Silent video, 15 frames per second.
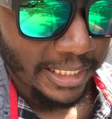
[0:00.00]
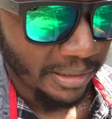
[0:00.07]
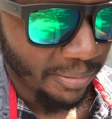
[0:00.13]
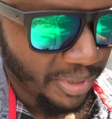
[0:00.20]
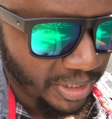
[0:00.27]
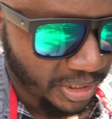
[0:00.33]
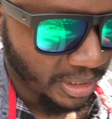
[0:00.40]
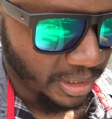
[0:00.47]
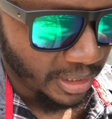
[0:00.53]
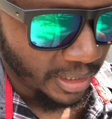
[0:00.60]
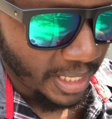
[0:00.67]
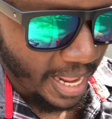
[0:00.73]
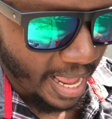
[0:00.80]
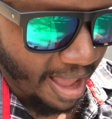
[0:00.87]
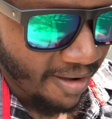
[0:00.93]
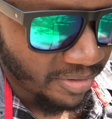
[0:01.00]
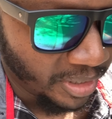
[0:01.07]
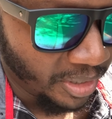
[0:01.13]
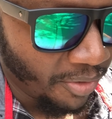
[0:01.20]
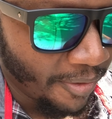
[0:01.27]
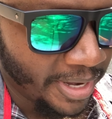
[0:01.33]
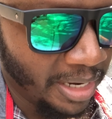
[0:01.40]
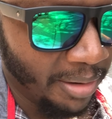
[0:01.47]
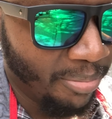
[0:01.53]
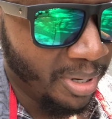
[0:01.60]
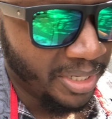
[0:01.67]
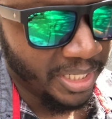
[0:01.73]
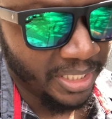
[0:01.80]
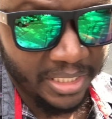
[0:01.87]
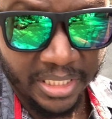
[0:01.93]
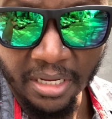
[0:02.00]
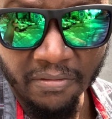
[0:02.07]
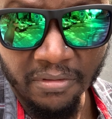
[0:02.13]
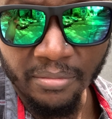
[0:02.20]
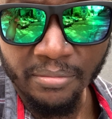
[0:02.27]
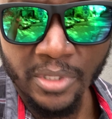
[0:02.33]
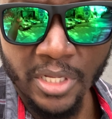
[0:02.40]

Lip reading: to mention having a great abundance of them,